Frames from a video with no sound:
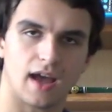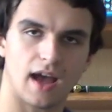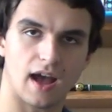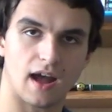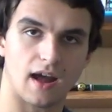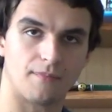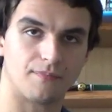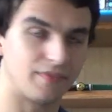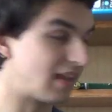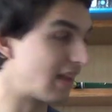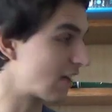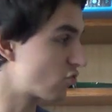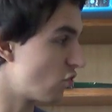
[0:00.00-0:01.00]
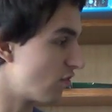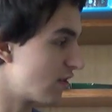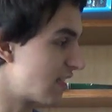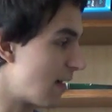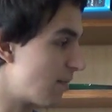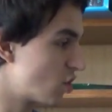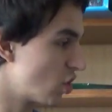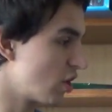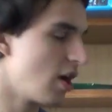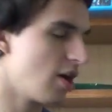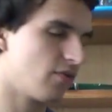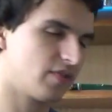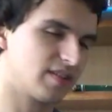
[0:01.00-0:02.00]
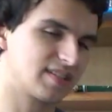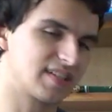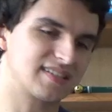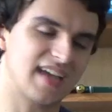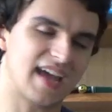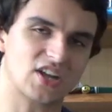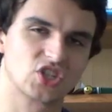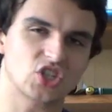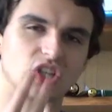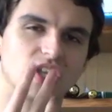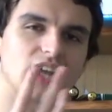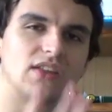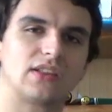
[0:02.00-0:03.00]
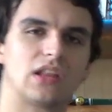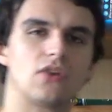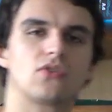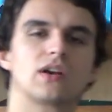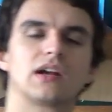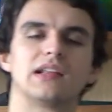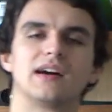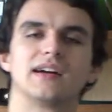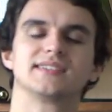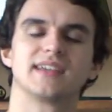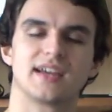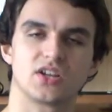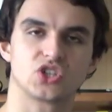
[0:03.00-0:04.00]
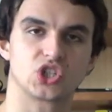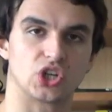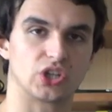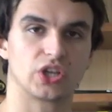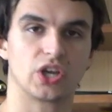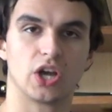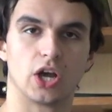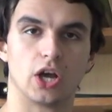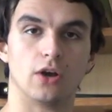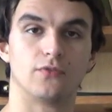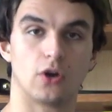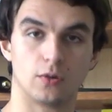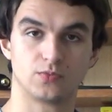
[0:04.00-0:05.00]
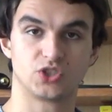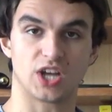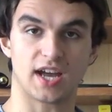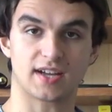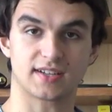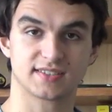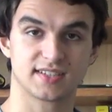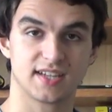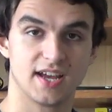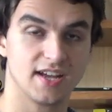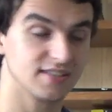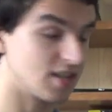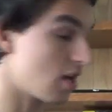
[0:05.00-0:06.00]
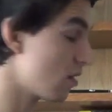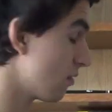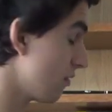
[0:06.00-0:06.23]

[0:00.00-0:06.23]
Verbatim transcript: um, electroreception for the detection and localization of objects. So